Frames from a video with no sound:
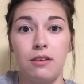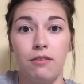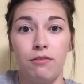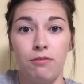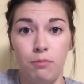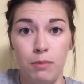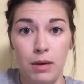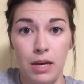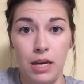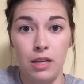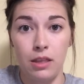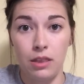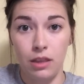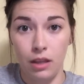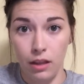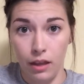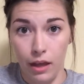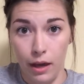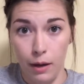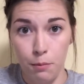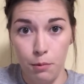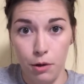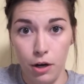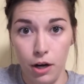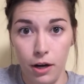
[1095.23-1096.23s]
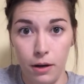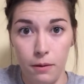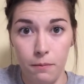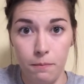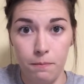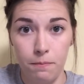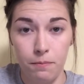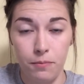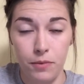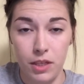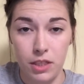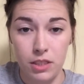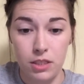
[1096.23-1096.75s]
of me in the library.
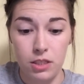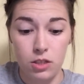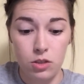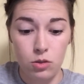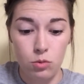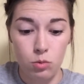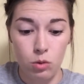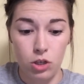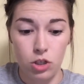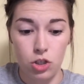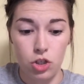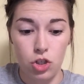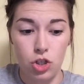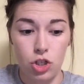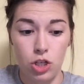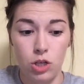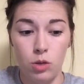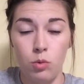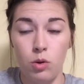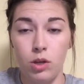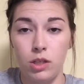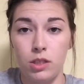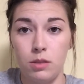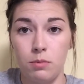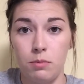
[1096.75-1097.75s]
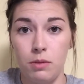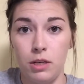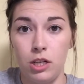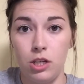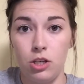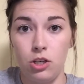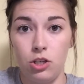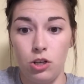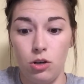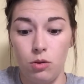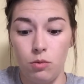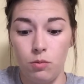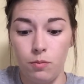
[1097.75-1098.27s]
This is what she wants me to
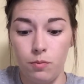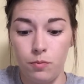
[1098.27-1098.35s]
do.